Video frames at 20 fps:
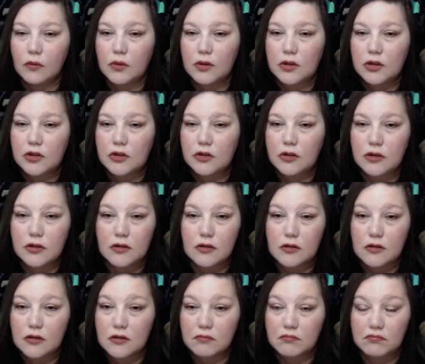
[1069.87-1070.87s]
which
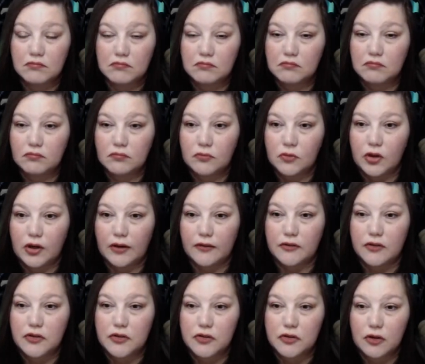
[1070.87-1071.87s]
is you
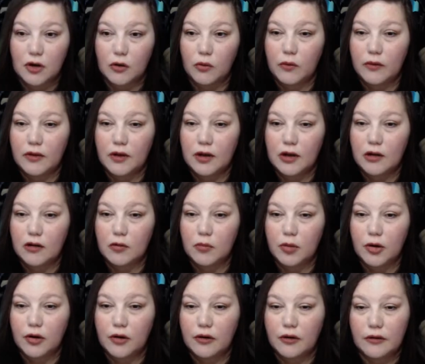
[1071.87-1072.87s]
have to start with an
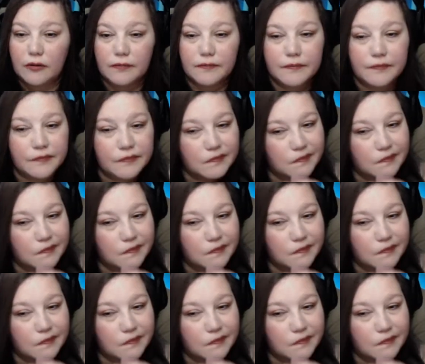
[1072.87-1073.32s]
enderpearl.